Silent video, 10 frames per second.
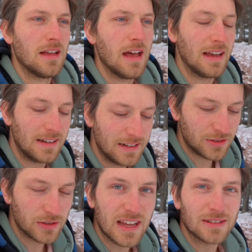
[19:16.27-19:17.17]
I need to
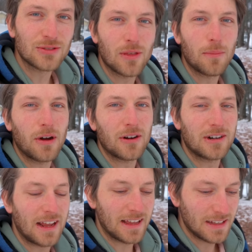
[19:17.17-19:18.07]
go down to the
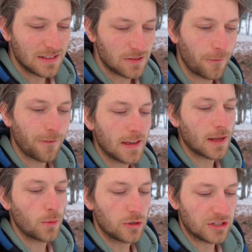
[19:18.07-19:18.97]
barn and get some
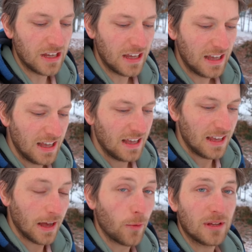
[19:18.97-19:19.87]
firewood.
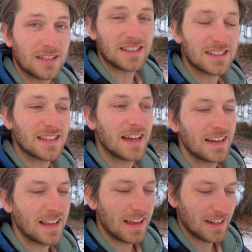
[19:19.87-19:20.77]
I went inside
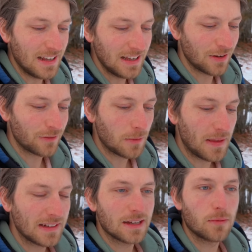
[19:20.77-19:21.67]
again after
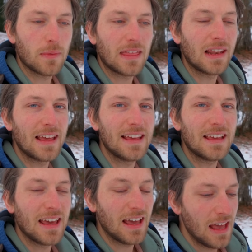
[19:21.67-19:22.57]
being down by the
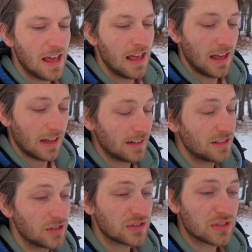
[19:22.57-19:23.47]
lake, and it's
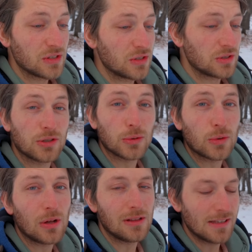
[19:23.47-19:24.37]
just too
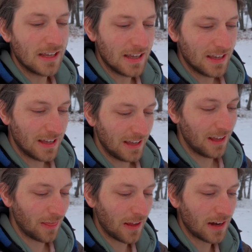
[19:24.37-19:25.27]
cold
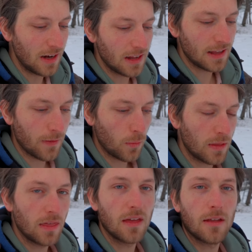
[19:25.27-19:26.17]
in there, even
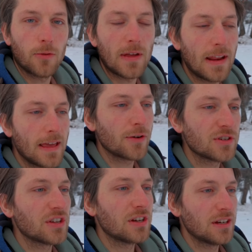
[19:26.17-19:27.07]
with
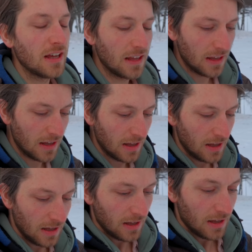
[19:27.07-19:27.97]
radiators on.
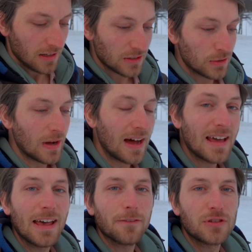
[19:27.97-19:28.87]
So I
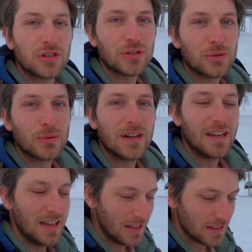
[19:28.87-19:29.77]
have to
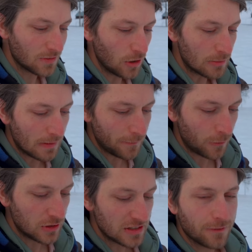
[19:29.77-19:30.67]
start my
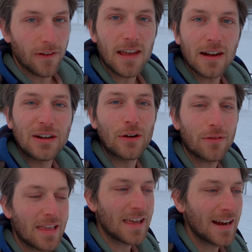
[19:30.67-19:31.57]
first fire
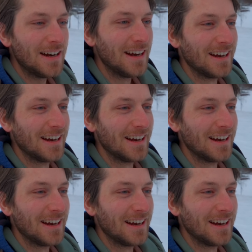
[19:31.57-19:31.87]
of the year.